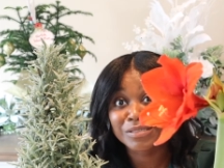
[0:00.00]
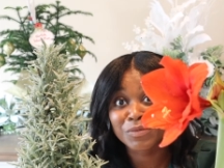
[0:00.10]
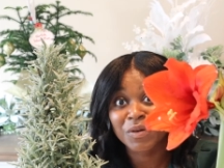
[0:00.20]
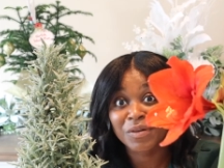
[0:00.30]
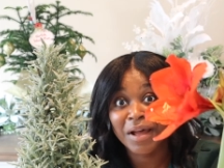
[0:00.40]

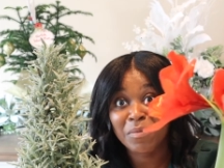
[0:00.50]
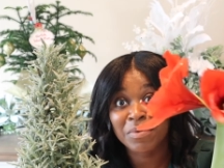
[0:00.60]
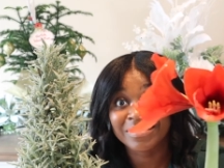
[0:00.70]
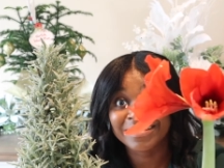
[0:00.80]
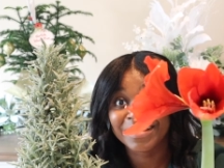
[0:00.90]
what will
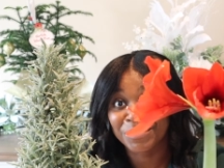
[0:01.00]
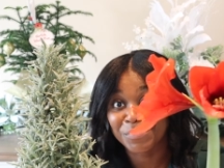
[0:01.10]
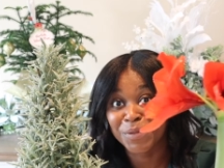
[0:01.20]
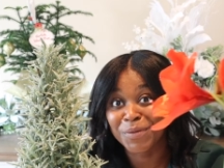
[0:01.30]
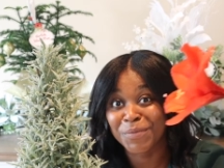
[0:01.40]
happen. It'll
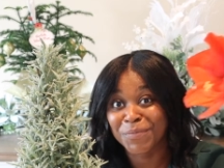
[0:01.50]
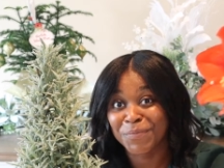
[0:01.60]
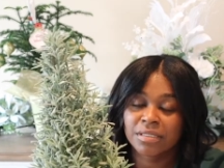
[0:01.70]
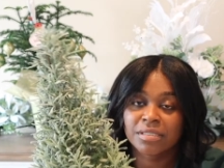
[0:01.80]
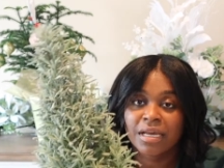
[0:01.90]
bloom.
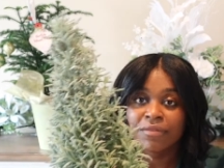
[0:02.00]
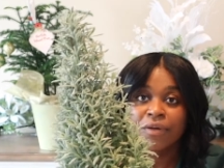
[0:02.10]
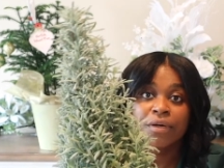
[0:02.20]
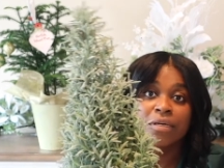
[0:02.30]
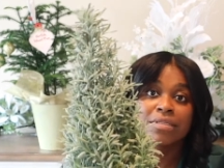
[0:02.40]
This
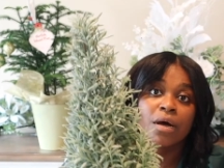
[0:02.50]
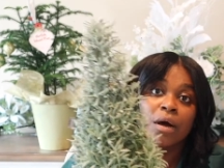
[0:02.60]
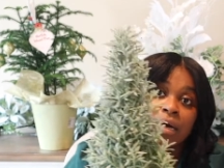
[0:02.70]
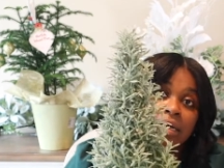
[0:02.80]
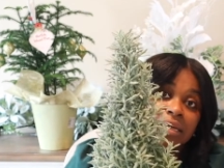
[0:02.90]
lavender is
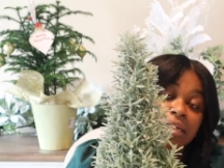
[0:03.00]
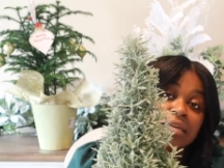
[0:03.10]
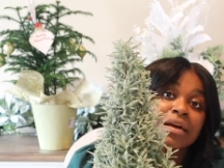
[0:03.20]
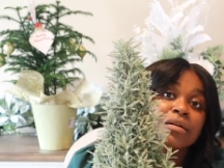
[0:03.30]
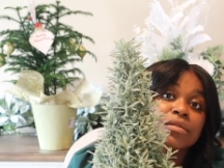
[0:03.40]

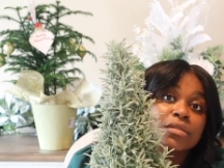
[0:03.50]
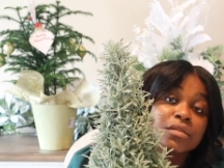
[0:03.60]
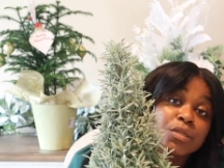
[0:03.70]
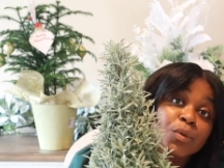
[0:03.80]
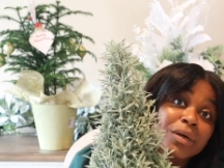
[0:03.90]
hardy down
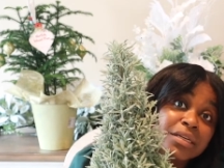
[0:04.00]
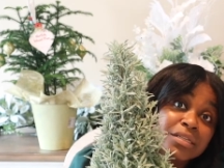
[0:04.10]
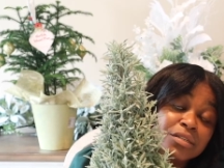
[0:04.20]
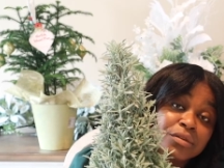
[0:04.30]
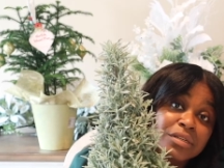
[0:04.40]
to 20
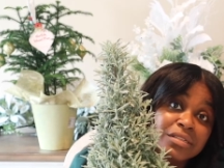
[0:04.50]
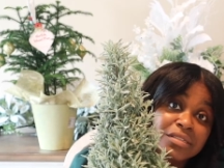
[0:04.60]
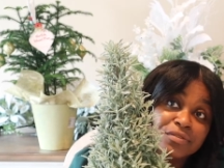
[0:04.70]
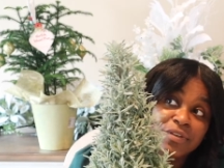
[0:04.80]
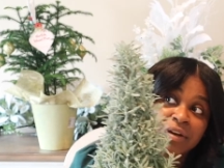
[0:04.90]

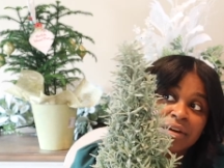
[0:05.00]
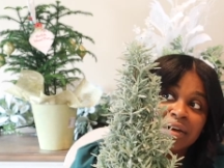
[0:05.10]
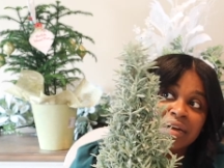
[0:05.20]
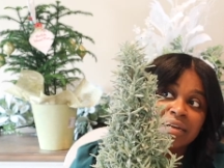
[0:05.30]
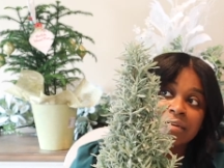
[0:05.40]
degrees
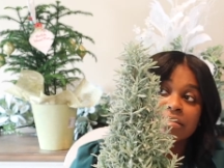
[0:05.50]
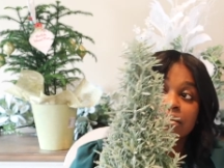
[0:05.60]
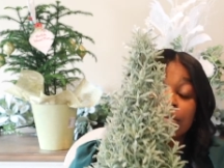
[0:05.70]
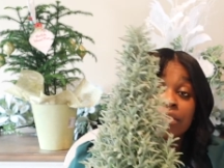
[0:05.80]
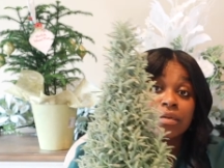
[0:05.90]
Fahrenheit,
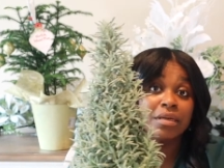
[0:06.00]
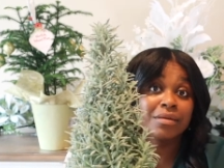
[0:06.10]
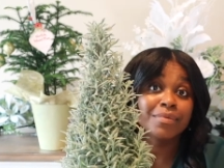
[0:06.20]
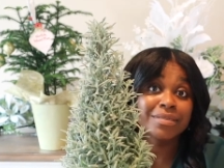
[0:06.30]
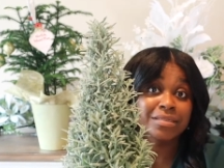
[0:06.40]
so you can
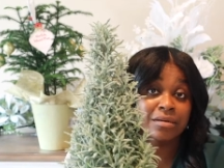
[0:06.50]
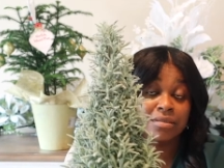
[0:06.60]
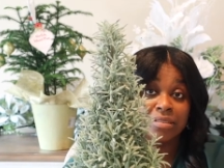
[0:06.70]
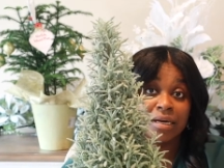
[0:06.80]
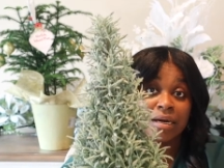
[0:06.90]
keep this
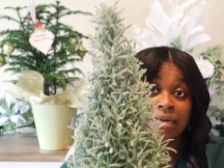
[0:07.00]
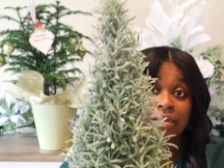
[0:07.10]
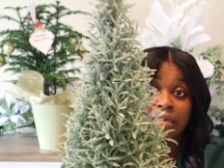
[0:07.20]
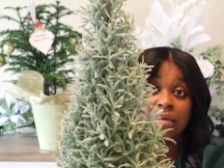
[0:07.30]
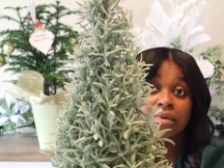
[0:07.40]

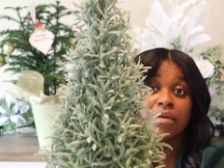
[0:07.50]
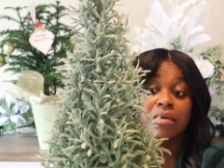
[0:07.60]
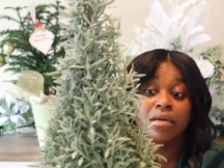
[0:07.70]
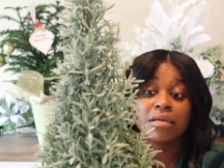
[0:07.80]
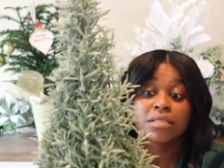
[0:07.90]
outside
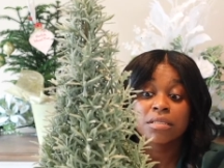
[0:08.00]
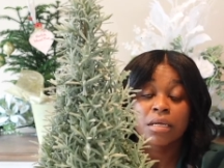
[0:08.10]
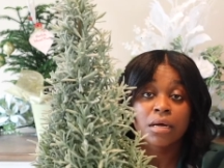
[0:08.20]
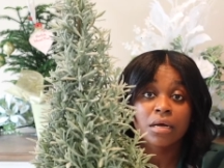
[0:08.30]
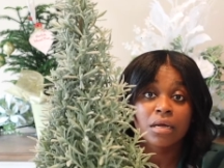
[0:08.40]
as
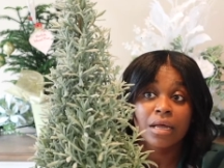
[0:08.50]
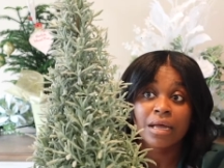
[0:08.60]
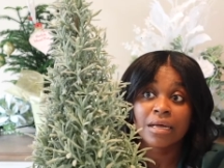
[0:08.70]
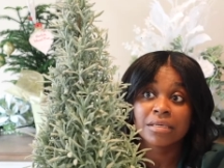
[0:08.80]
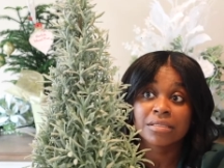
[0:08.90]
long
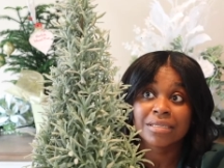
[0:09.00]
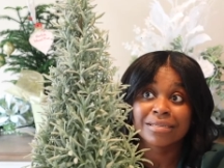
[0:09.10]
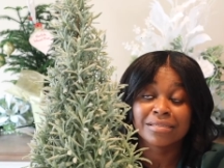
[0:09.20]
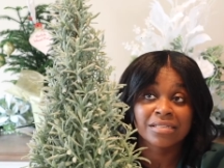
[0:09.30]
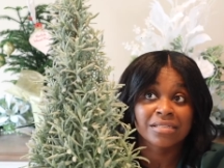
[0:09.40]
as
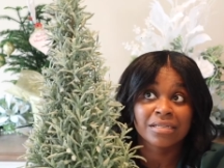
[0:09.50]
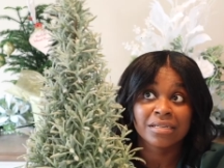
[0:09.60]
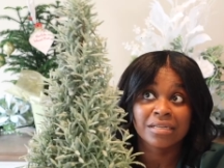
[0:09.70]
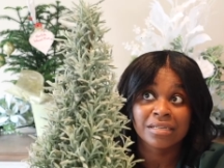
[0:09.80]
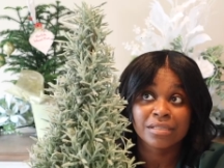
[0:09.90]
it
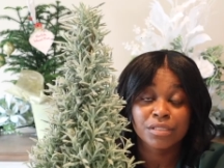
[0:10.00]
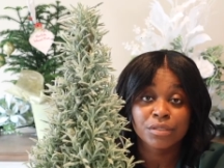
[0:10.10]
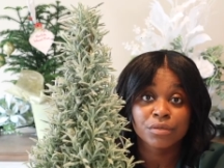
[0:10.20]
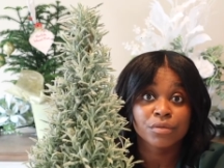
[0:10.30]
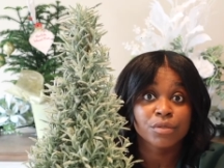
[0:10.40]
doesn't get
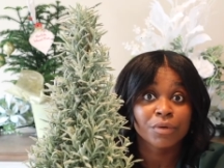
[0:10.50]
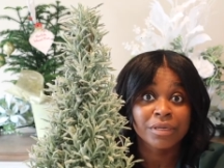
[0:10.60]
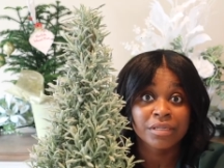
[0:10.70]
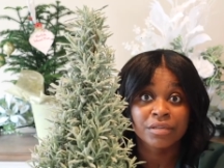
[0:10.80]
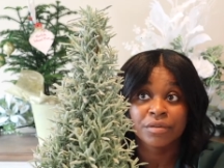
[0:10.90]
to
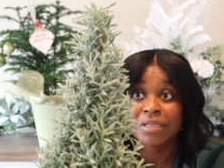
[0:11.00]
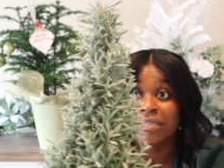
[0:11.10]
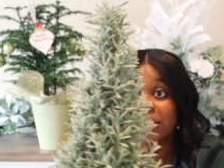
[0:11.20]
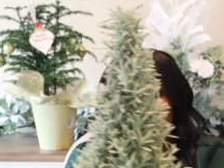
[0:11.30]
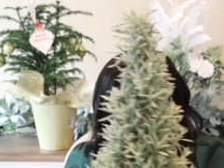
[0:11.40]
20 degrees.